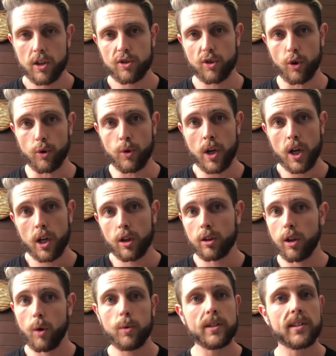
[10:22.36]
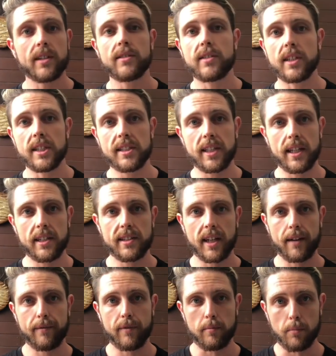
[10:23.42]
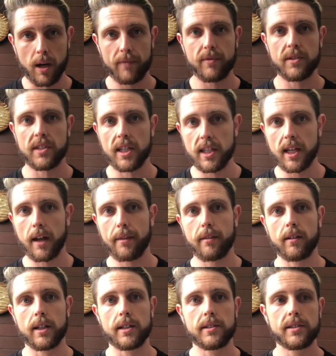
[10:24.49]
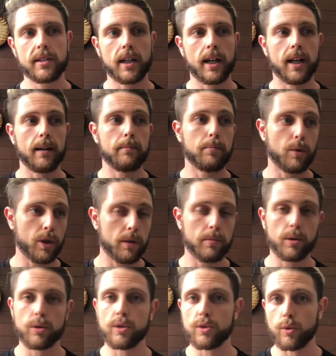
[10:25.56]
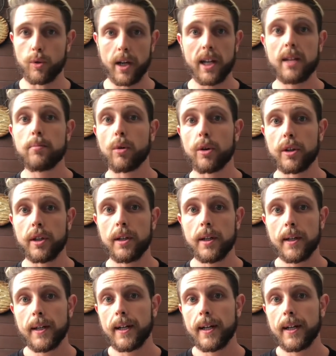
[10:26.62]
So low intensity, steady state for my physique athletes, bodybuilders, or anybody